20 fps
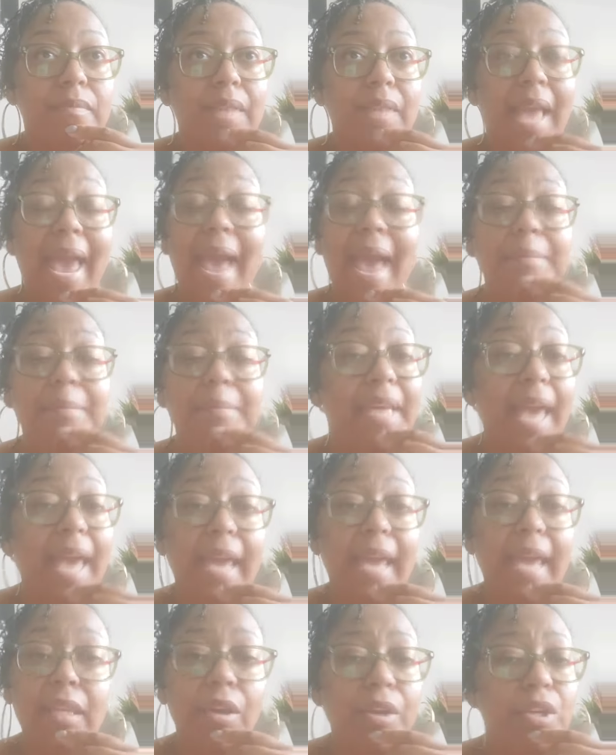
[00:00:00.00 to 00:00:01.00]

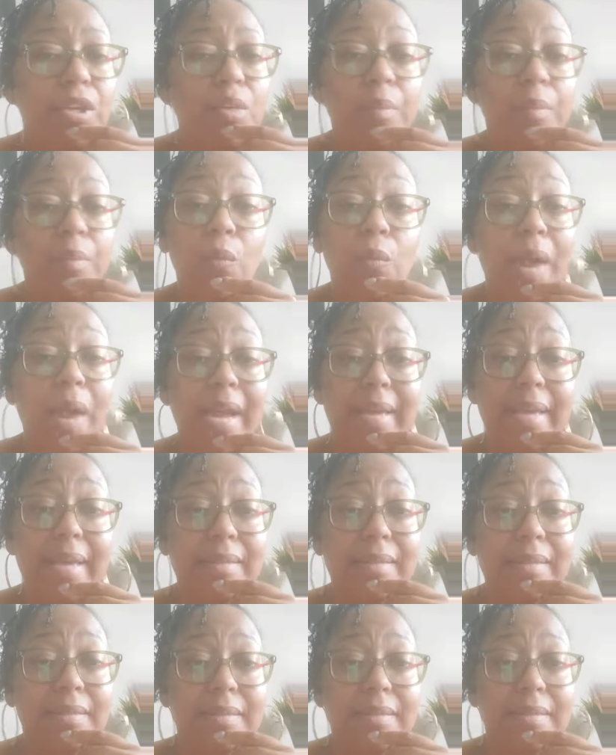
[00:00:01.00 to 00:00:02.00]
abdicate their human
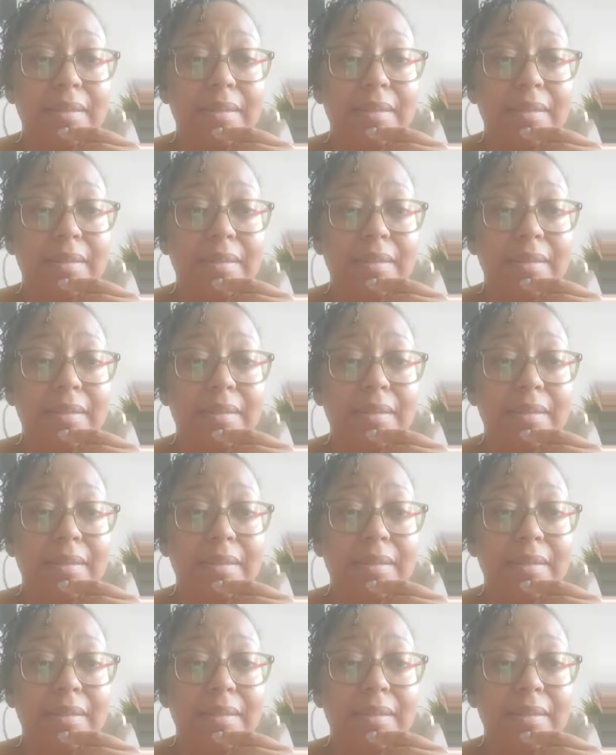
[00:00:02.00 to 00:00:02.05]
rights.